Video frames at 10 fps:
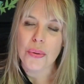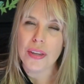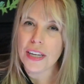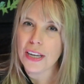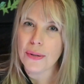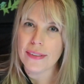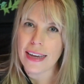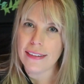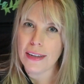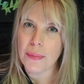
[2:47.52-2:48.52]
really cute
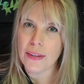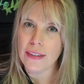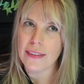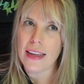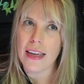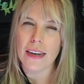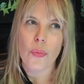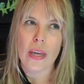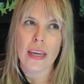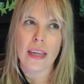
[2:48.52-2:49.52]
side tables that
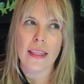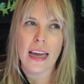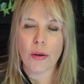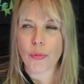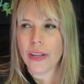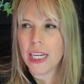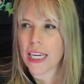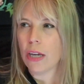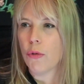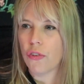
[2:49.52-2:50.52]
we had a really
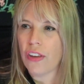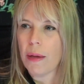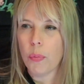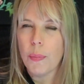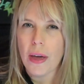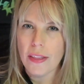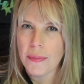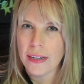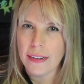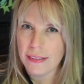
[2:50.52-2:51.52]
cute shape. We bought
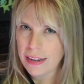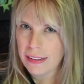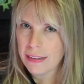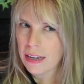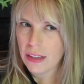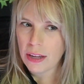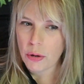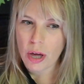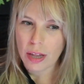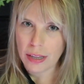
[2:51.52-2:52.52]
them at an estate sale. They
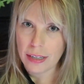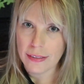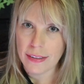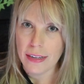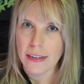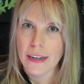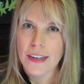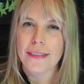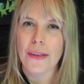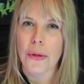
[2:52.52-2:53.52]
were ugly as sin.
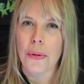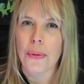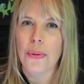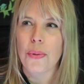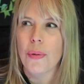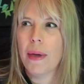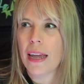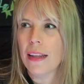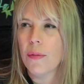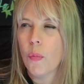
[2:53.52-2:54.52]
So we
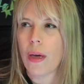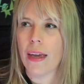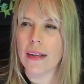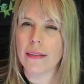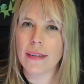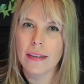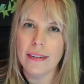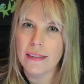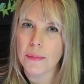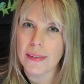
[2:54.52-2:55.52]
painted them white,
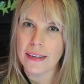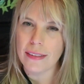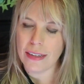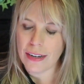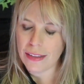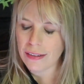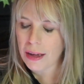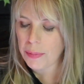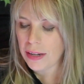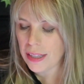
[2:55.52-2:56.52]
did some stenciling on the
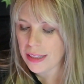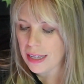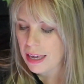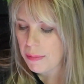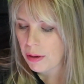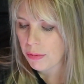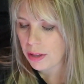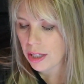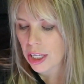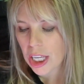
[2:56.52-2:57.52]
top, and I think they came out
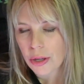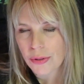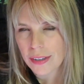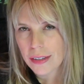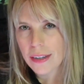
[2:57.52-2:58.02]
really cute.